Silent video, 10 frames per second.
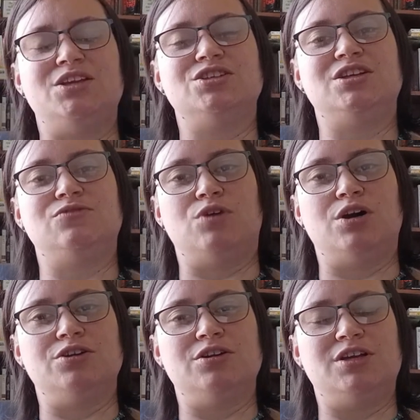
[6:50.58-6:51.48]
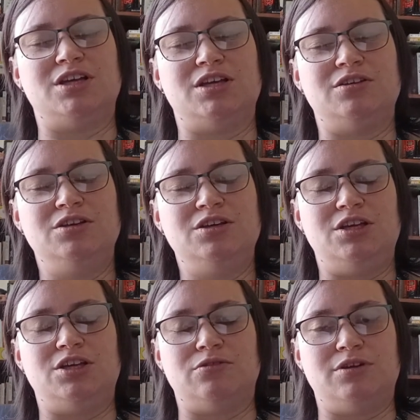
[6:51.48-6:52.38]
just didn't want her to,
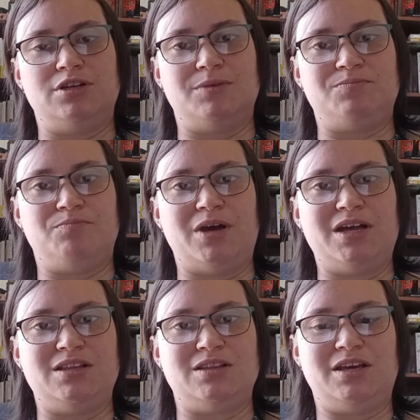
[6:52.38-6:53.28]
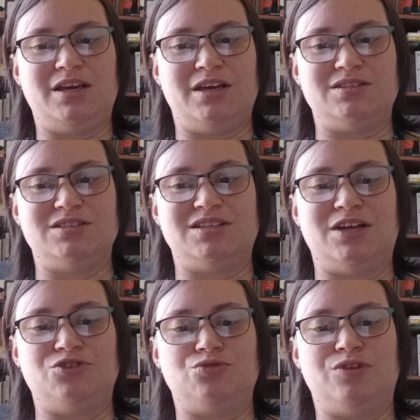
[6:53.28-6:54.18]
you know, end up biting the kids
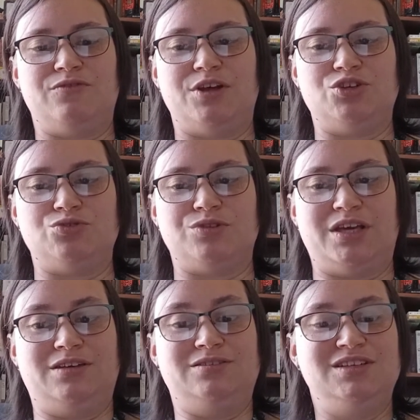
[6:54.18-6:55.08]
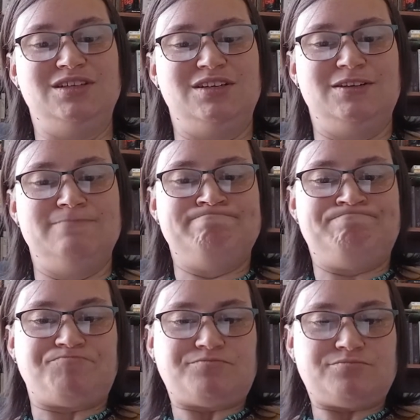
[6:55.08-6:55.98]
essentially, eventually.
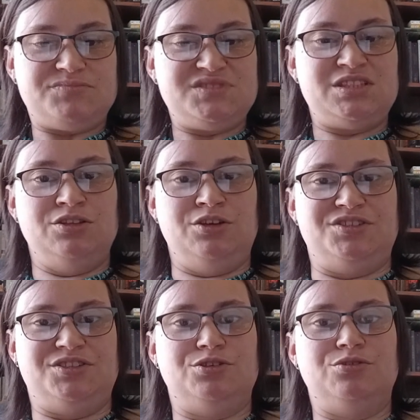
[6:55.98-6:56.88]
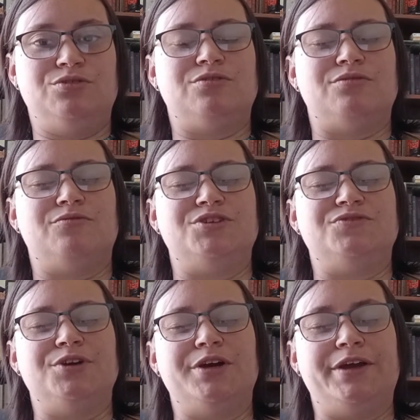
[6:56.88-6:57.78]
That still was
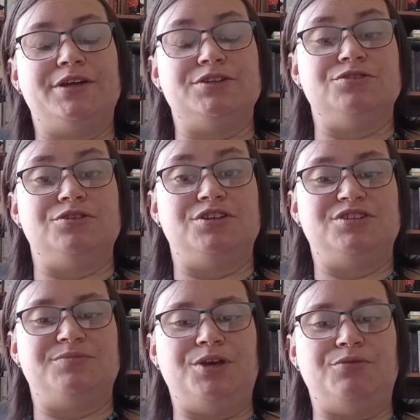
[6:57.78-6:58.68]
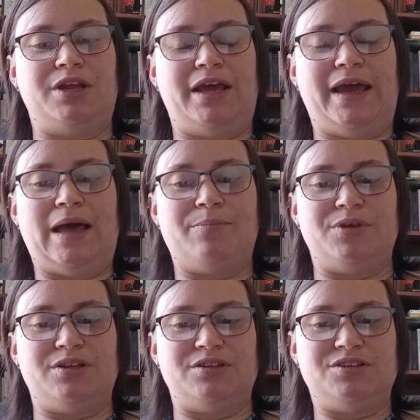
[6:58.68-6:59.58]
very concerning to me when it
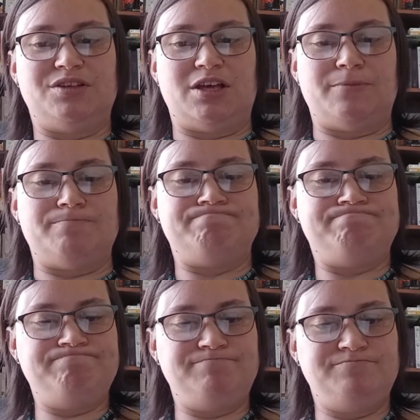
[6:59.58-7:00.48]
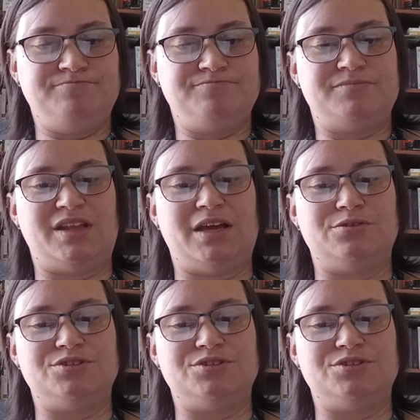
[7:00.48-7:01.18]
happened. Um, I was